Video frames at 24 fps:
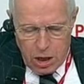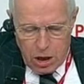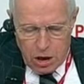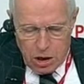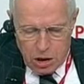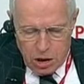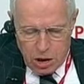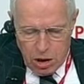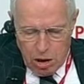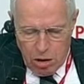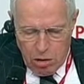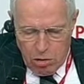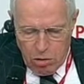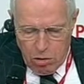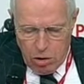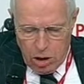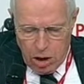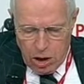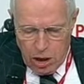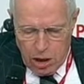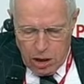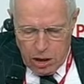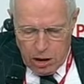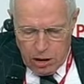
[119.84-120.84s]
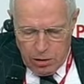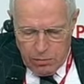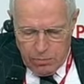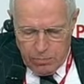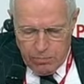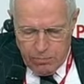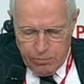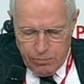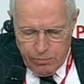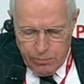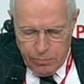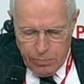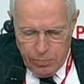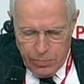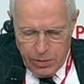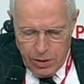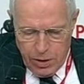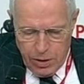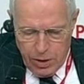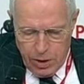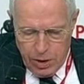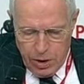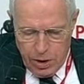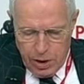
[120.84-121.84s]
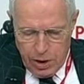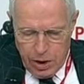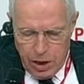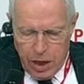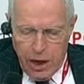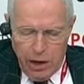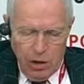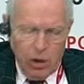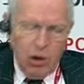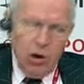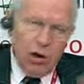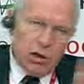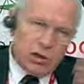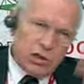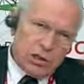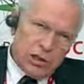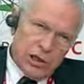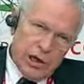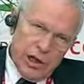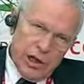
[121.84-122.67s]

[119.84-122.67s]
So, and of course,